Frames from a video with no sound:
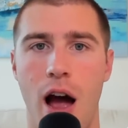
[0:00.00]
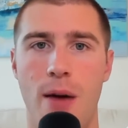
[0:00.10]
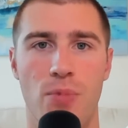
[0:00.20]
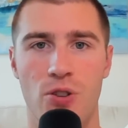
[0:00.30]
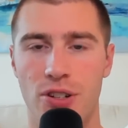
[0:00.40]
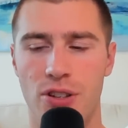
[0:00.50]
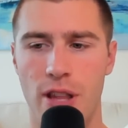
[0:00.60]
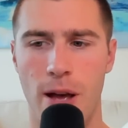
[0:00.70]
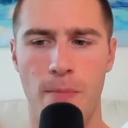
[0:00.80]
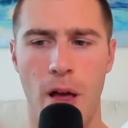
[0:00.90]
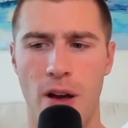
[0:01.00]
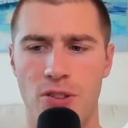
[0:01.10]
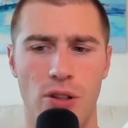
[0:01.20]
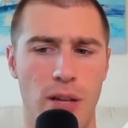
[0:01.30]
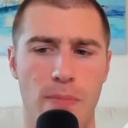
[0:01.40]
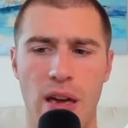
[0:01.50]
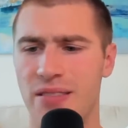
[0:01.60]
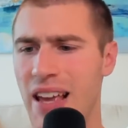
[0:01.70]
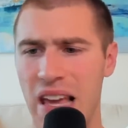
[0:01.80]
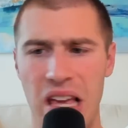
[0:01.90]
I'm projecting them to like
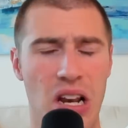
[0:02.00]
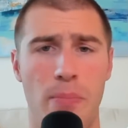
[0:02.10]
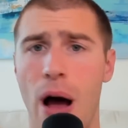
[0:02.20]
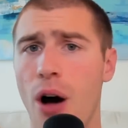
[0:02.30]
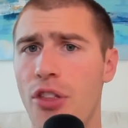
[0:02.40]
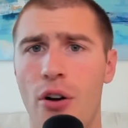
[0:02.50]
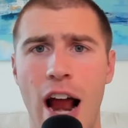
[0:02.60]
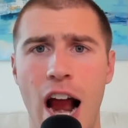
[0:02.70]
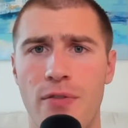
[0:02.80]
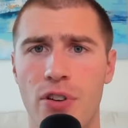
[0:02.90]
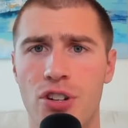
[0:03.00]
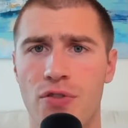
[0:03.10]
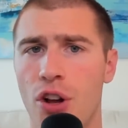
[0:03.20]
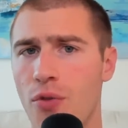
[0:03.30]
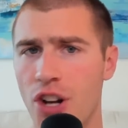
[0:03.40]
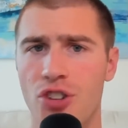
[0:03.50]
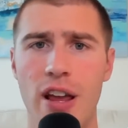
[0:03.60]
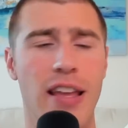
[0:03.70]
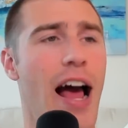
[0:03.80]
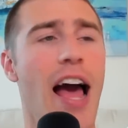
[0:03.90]
maintain about their average for their rush
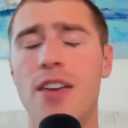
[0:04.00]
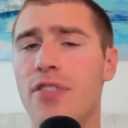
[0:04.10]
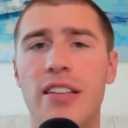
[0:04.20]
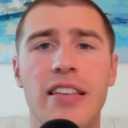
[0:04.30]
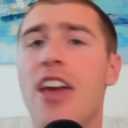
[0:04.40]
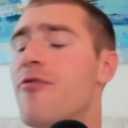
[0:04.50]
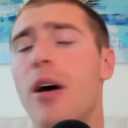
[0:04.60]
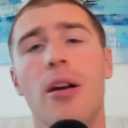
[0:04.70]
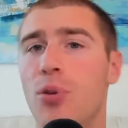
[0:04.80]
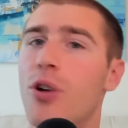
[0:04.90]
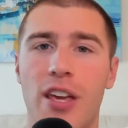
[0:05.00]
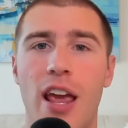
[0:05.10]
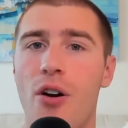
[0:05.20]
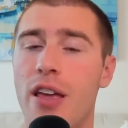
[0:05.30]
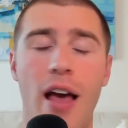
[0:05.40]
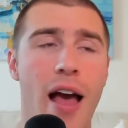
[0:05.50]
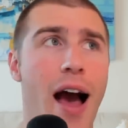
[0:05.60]
rate. And I even gave Mike Boone a carry.